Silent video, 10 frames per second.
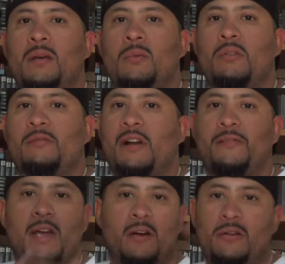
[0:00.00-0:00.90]

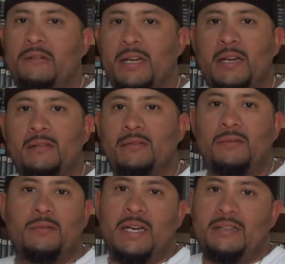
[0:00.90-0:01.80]
Raphael.
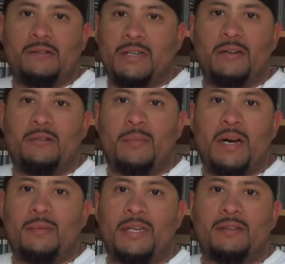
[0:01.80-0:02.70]
You guys already know
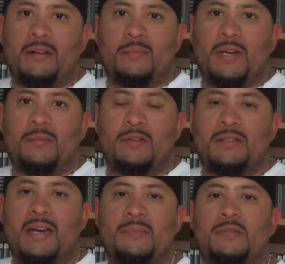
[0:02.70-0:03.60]
about him. I talk about him all the
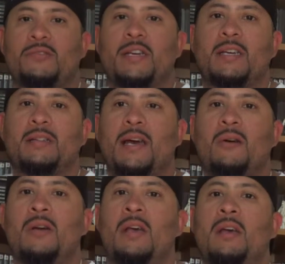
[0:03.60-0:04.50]
time. Straight Geeked
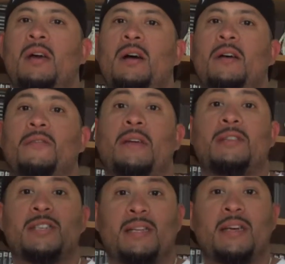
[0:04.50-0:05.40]
Out. If you
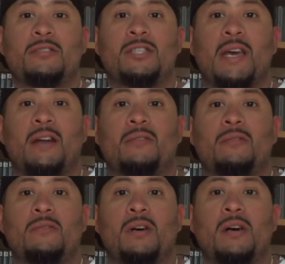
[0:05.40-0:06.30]
haven't checked out his
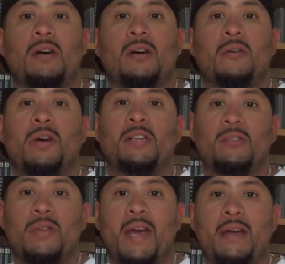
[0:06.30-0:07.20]
channel, go ahead and
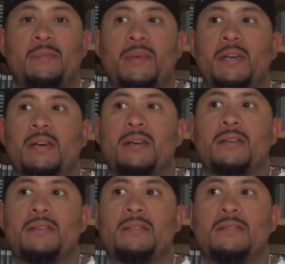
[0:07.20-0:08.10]
do that,
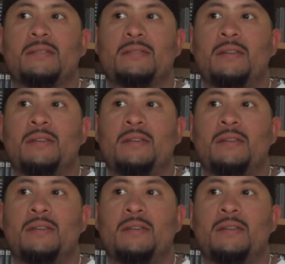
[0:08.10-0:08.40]
because